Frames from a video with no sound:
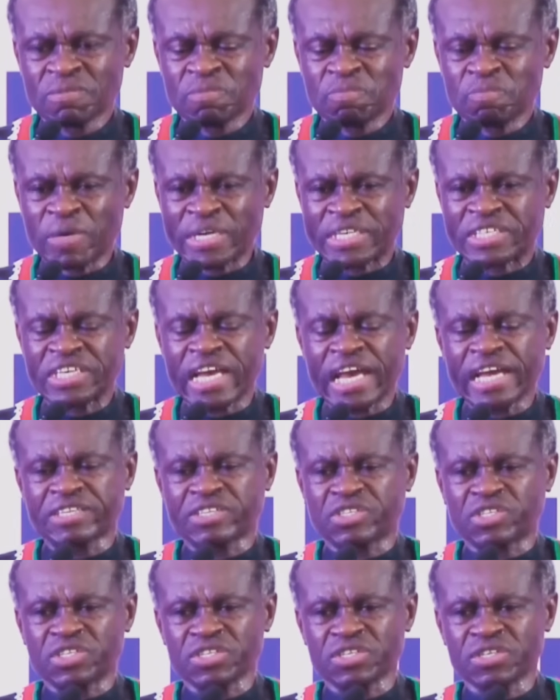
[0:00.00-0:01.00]
But
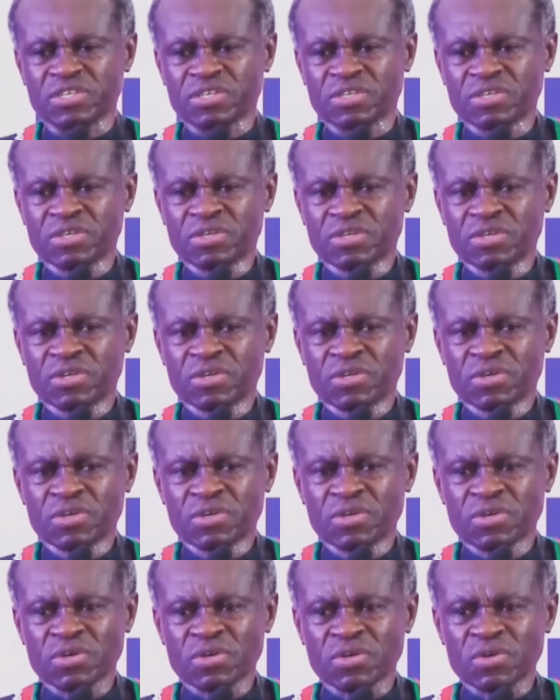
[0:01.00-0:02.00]
yet,
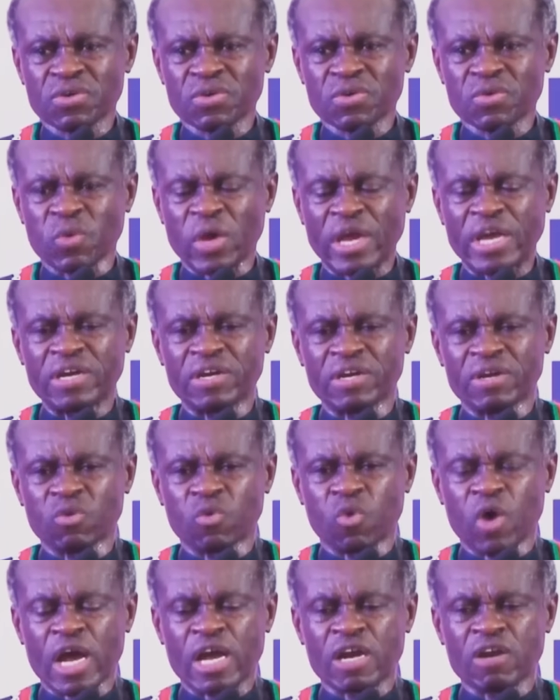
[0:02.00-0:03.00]

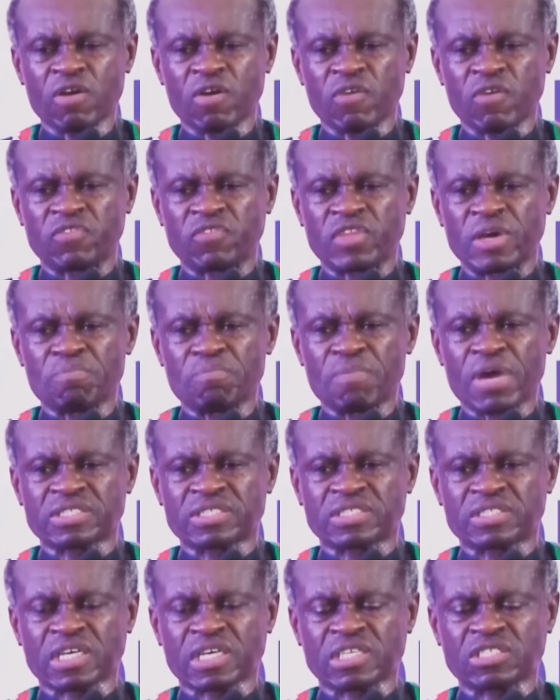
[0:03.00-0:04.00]
when one of the
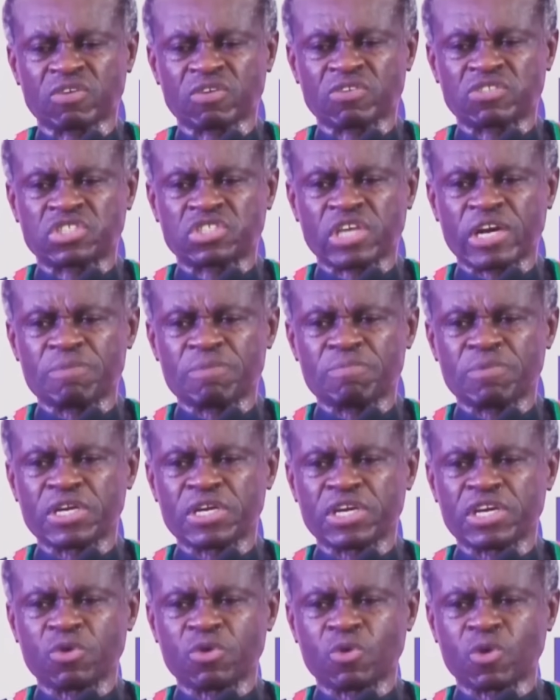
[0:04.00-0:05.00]
masters of
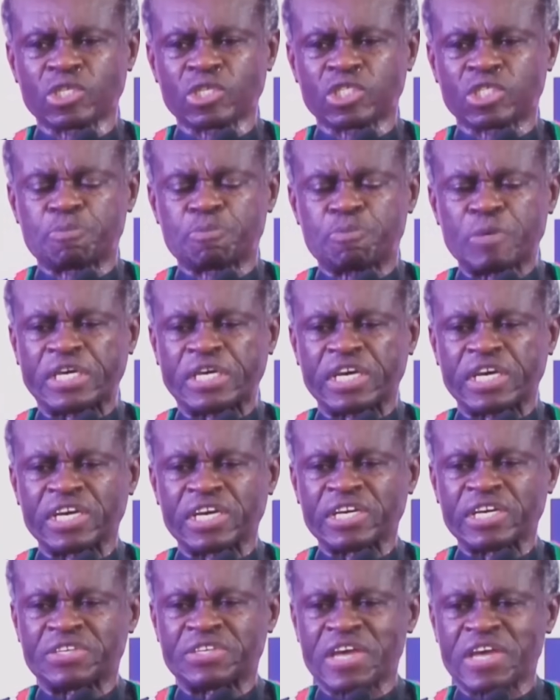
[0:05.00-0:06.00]
ceremony was speaking
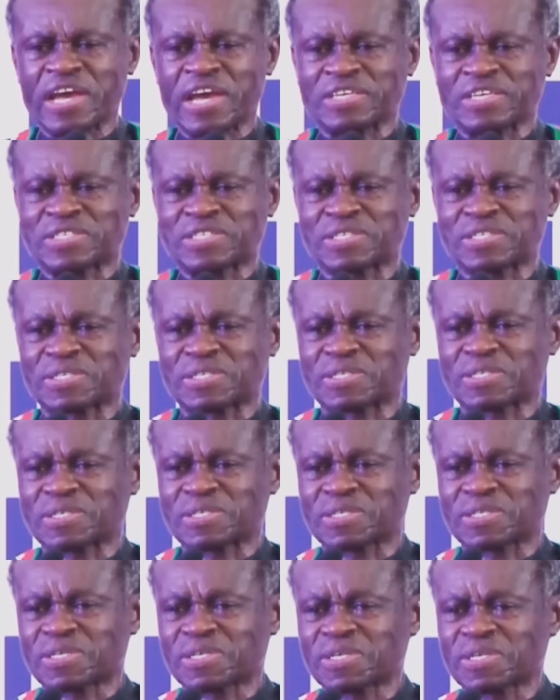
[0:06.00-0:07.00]
in jest,
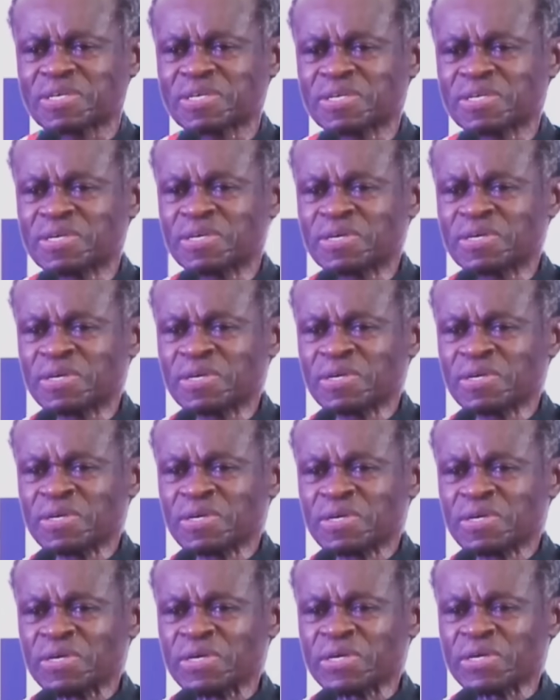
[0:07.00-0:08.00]

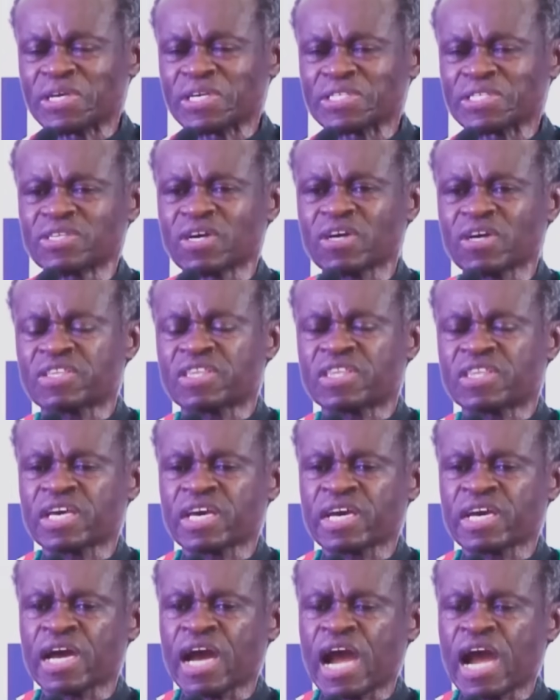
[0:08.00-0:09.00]
it is not
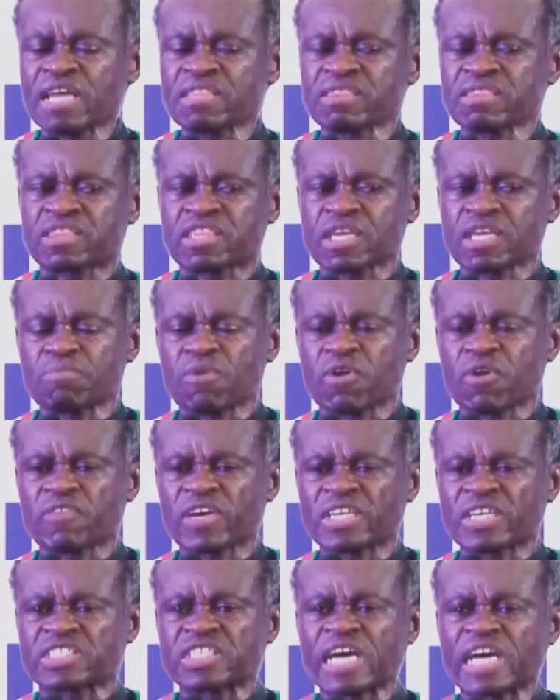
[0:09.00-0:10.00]
the anthem of
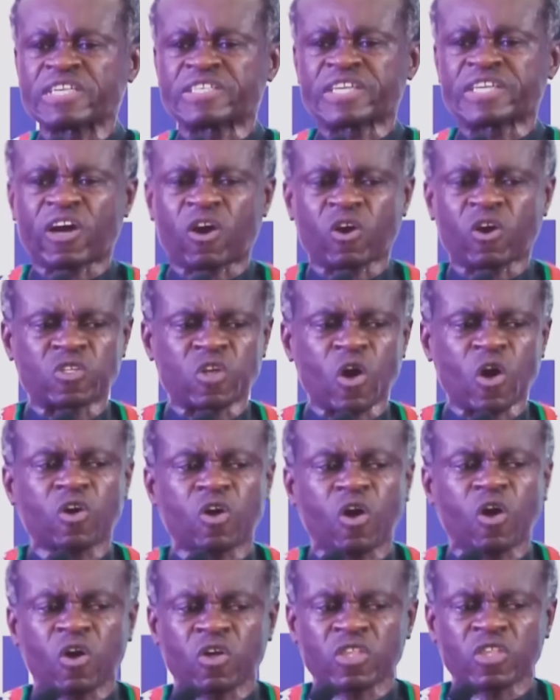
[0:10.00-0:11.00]
Asante
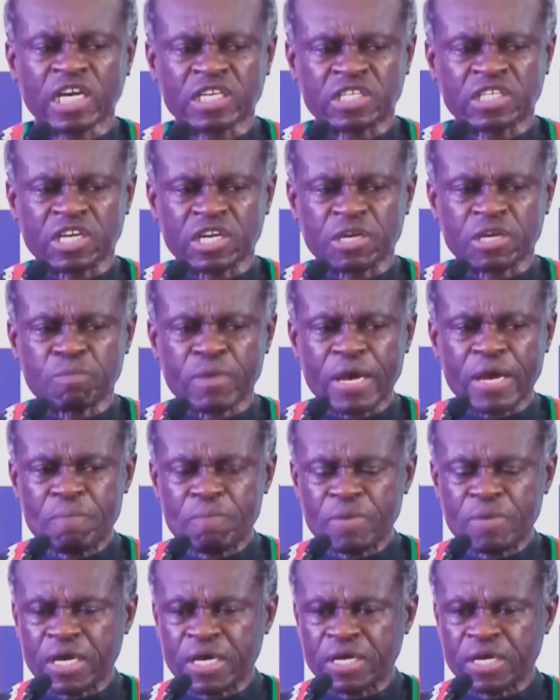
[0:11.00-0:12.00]
Kotoko that he
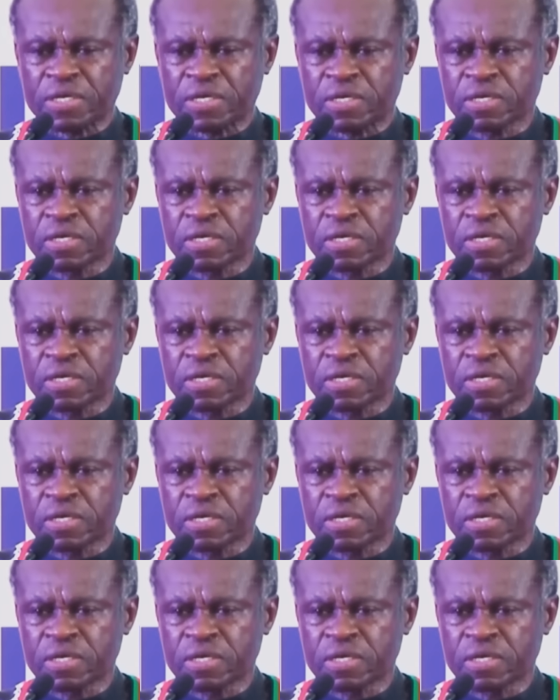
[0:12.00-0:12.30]
remembered,